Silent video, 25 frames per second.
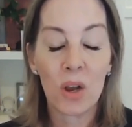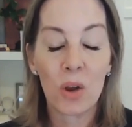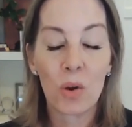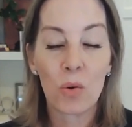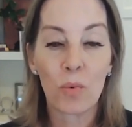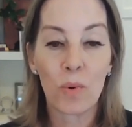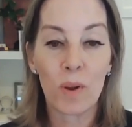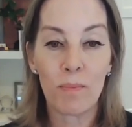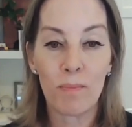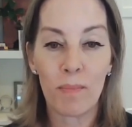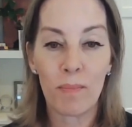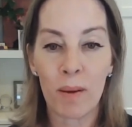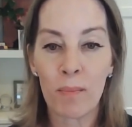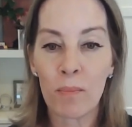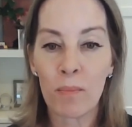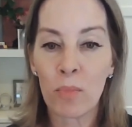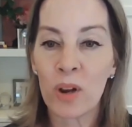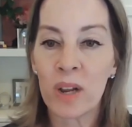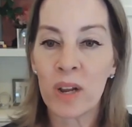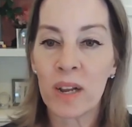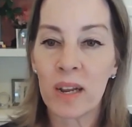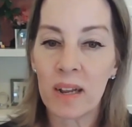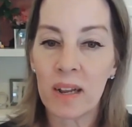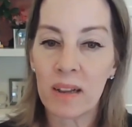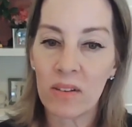
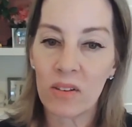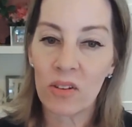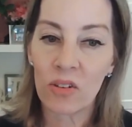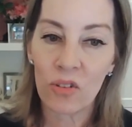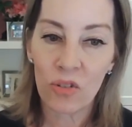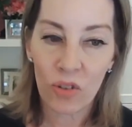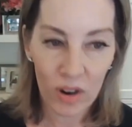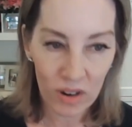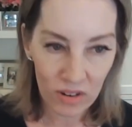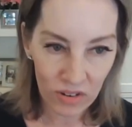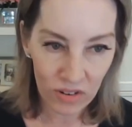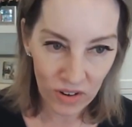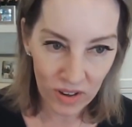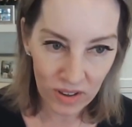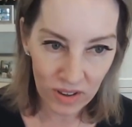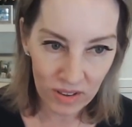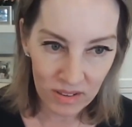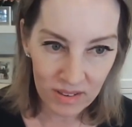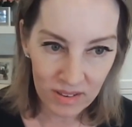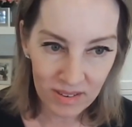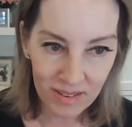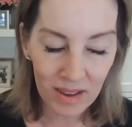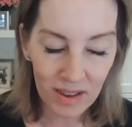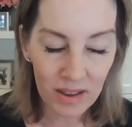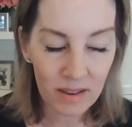Remembering
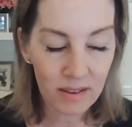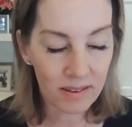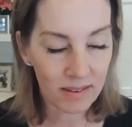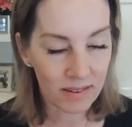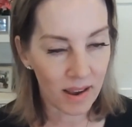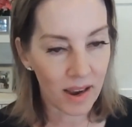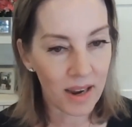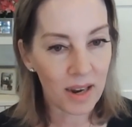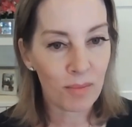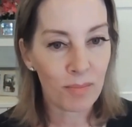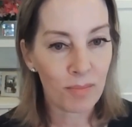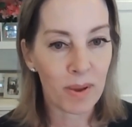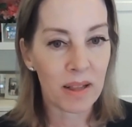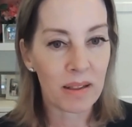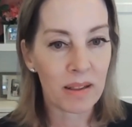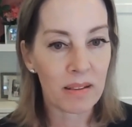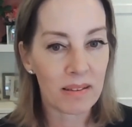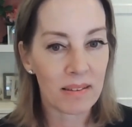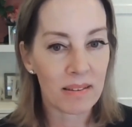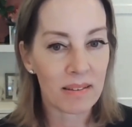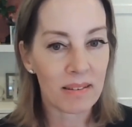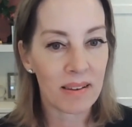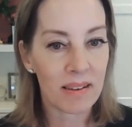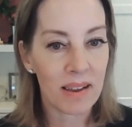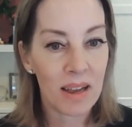instructions,
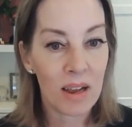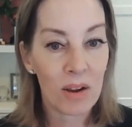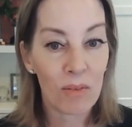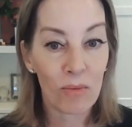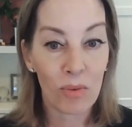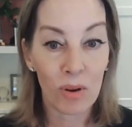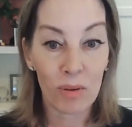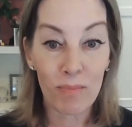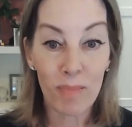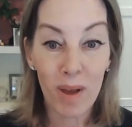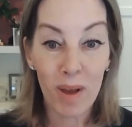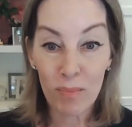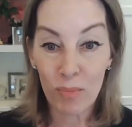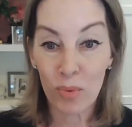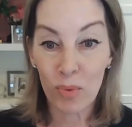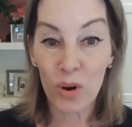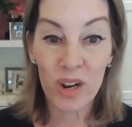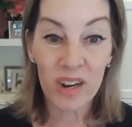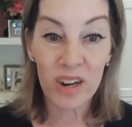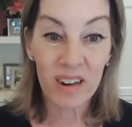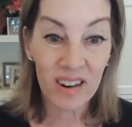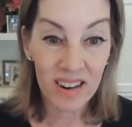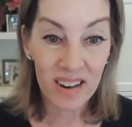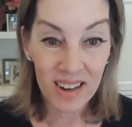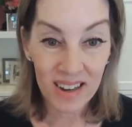assignments,
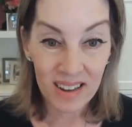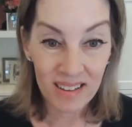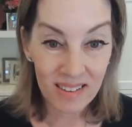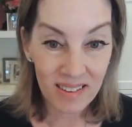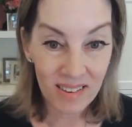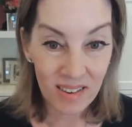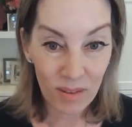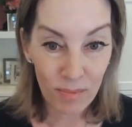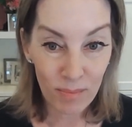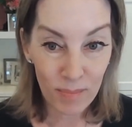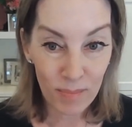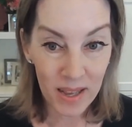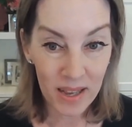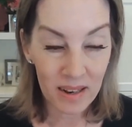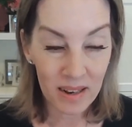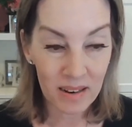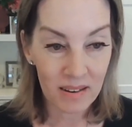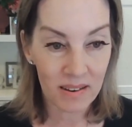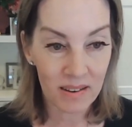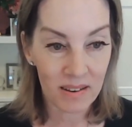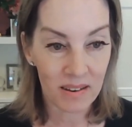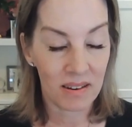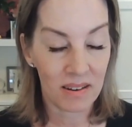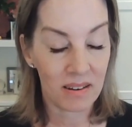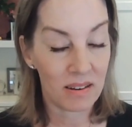remembering to hit
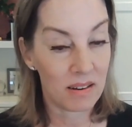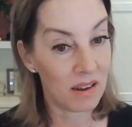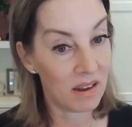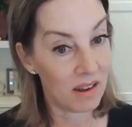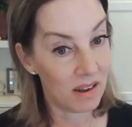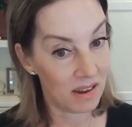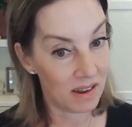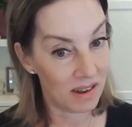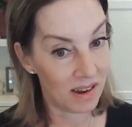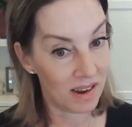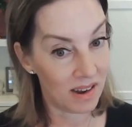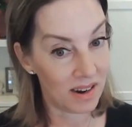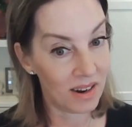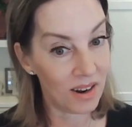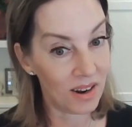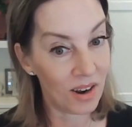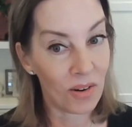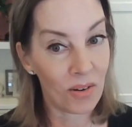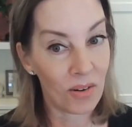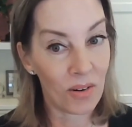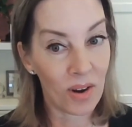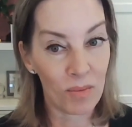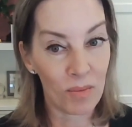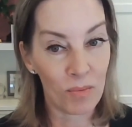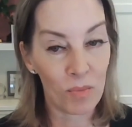submit. I
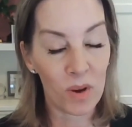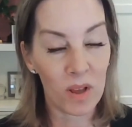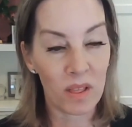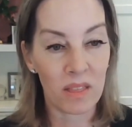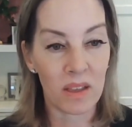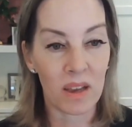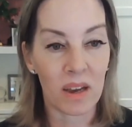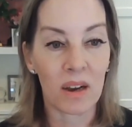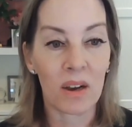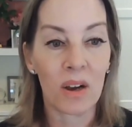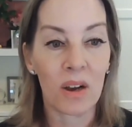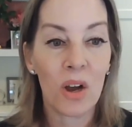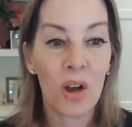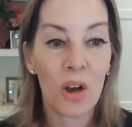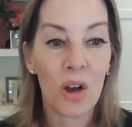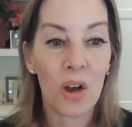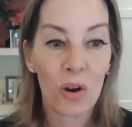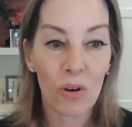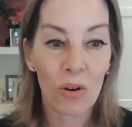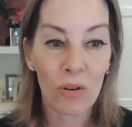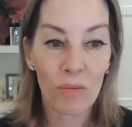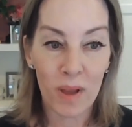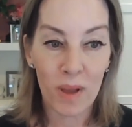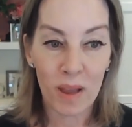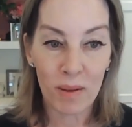know, I'm with you.
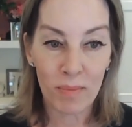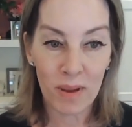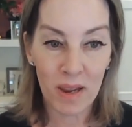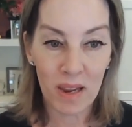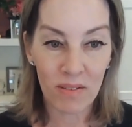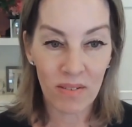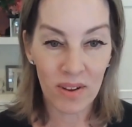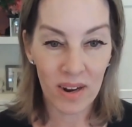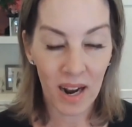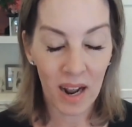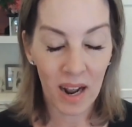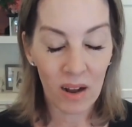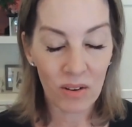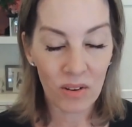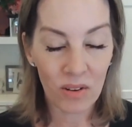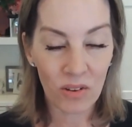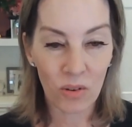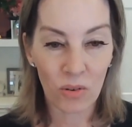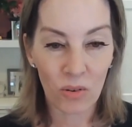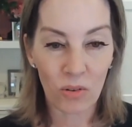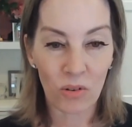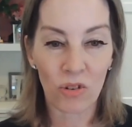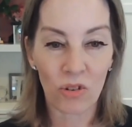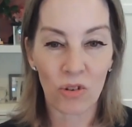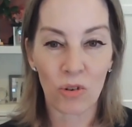Or maybe even
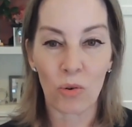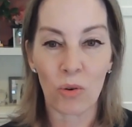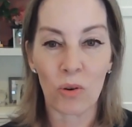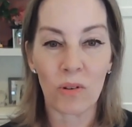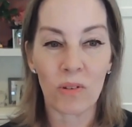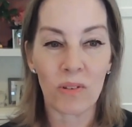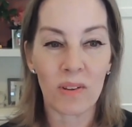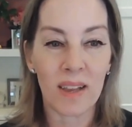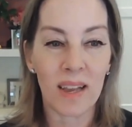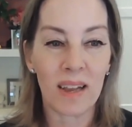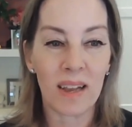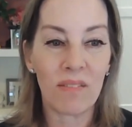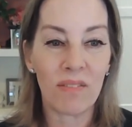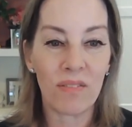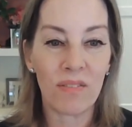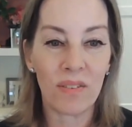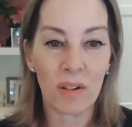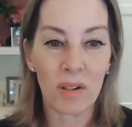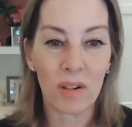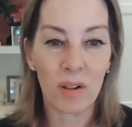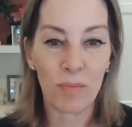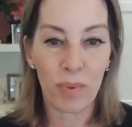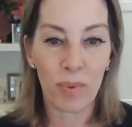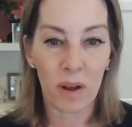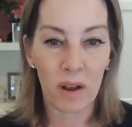household chores can
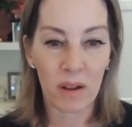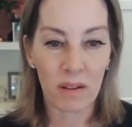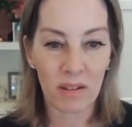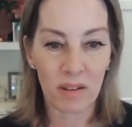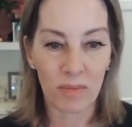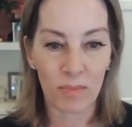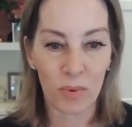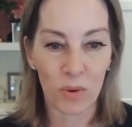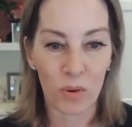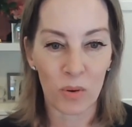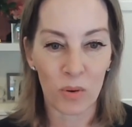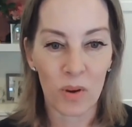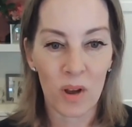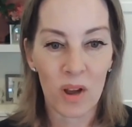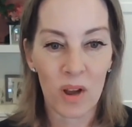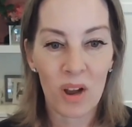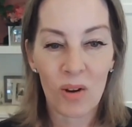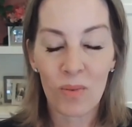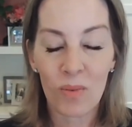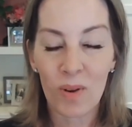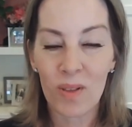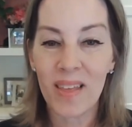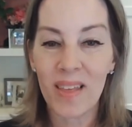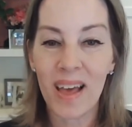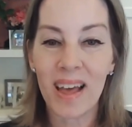feel impossible
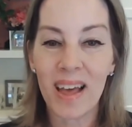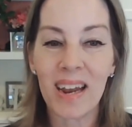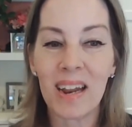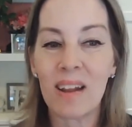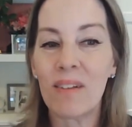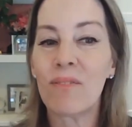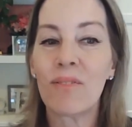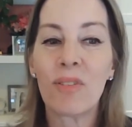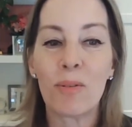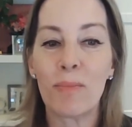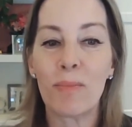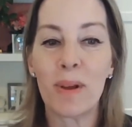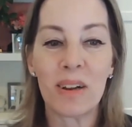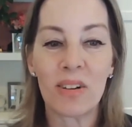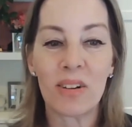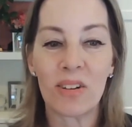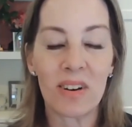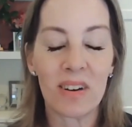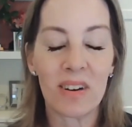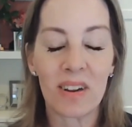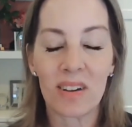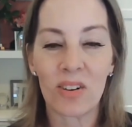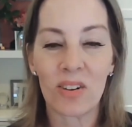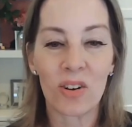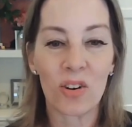when that information
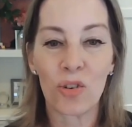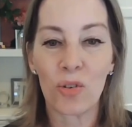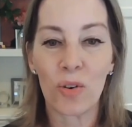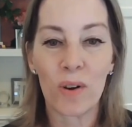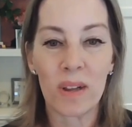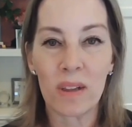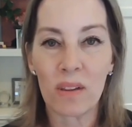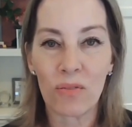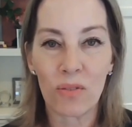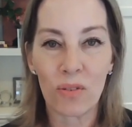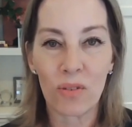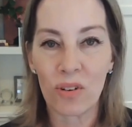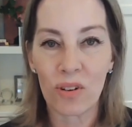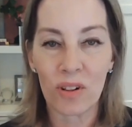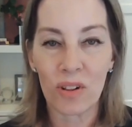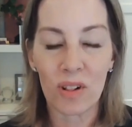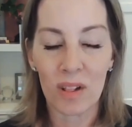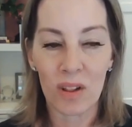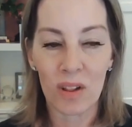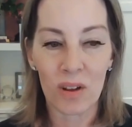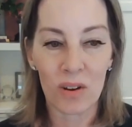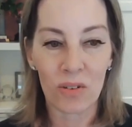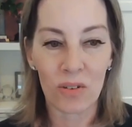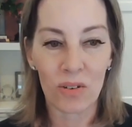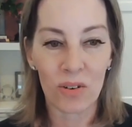doesn't transfer to the
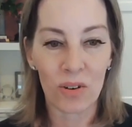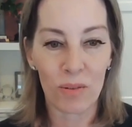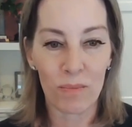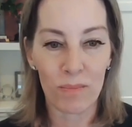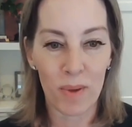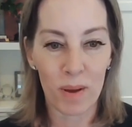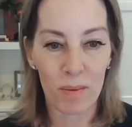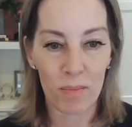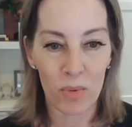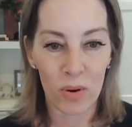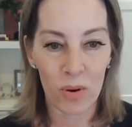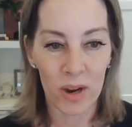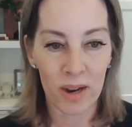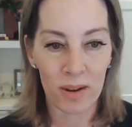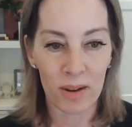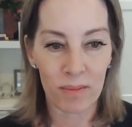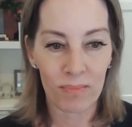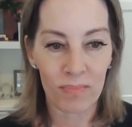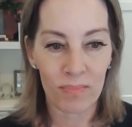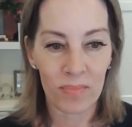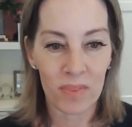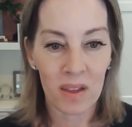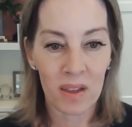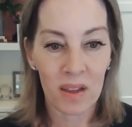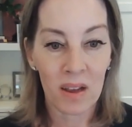long-term memory.